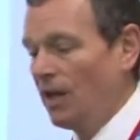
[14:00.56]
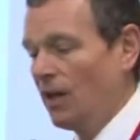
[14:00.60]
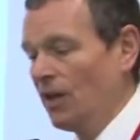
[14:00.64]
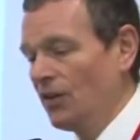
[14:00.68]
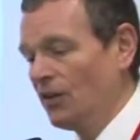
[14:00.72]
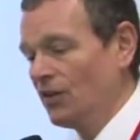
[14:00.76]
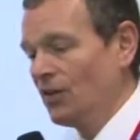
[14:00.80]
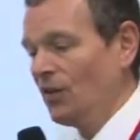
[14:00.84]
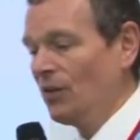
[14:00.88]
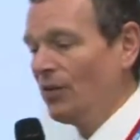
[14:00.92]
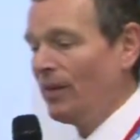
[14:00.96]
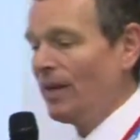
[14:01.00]

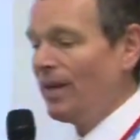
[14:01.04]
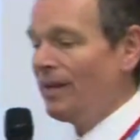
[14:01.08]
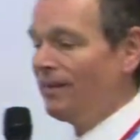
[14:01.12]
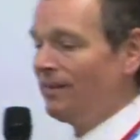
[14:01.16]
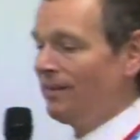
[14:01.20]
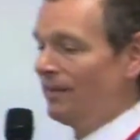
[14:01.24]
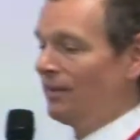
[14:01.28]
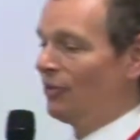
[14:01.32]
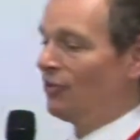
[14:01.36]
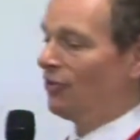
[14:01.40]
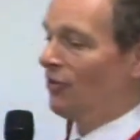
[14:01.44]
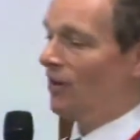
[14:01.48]
And so
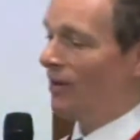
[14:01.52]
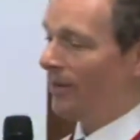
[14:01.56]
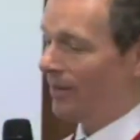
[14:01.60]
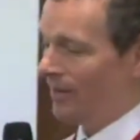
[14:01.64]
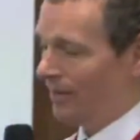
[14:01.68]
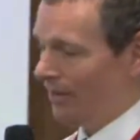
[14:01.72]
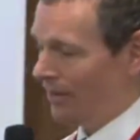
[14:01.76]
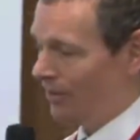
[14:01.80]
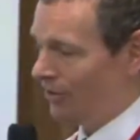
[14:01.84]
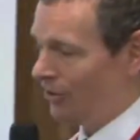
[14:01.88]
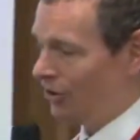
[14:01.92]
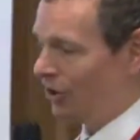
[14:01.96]
there's the drug
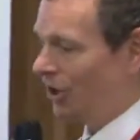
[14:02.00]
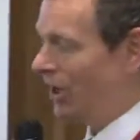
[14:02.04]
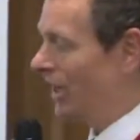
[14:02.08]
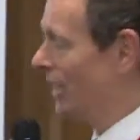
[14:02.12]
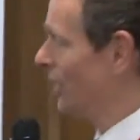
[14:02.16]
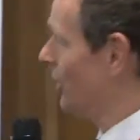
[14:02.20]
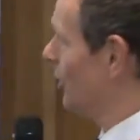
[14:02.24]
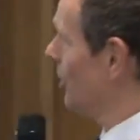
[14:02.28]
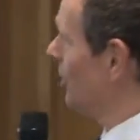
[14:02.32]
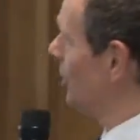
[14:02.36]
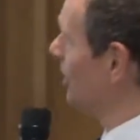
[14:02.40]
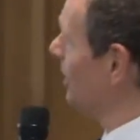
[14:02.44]
that
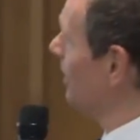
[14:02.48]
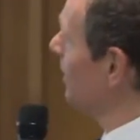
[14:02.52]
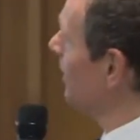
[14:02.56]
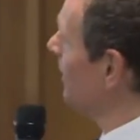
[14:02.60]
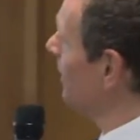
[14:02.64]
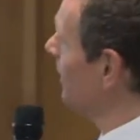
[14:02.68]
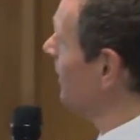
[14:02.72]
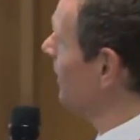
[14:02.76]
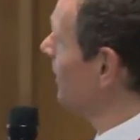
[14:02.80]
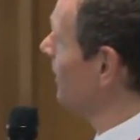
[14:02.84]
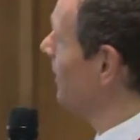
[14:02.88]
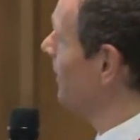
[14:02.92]
changed
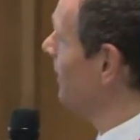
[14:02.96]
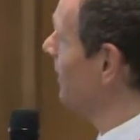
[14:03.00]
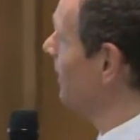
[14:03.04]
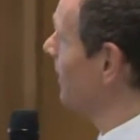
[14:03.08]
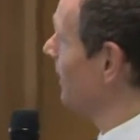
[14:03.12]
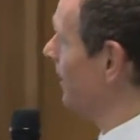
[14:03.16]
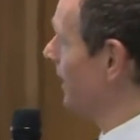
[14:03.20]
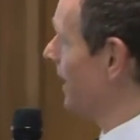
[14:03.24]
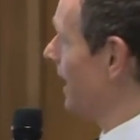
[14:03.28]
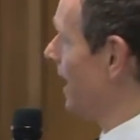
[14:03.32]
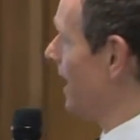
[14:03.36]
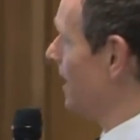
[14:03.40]

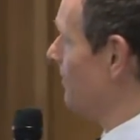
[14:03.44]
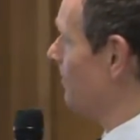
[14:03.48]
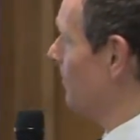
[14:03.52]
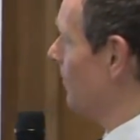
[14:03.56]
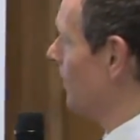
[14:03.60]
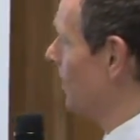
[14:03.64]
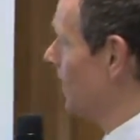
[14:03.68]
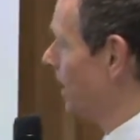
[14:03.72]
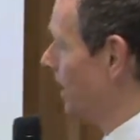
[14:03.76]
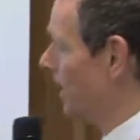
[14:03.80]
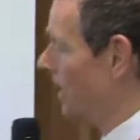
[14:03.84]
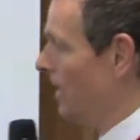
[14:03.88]
the
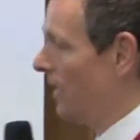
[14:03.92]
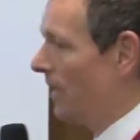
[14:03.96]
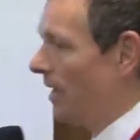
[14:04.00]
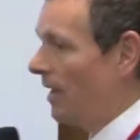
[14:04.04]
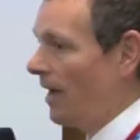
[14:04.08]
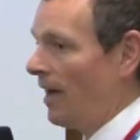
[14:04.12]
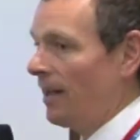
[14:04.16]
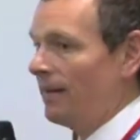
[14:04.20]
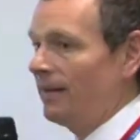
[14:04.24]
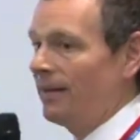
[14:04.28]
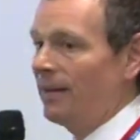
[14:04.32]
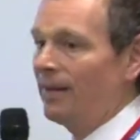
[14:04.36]
game,
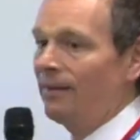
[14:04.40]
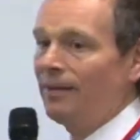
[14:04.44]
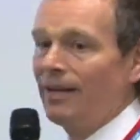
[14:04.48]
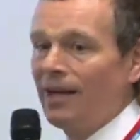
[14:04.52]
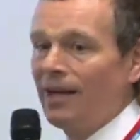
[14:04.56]
and there are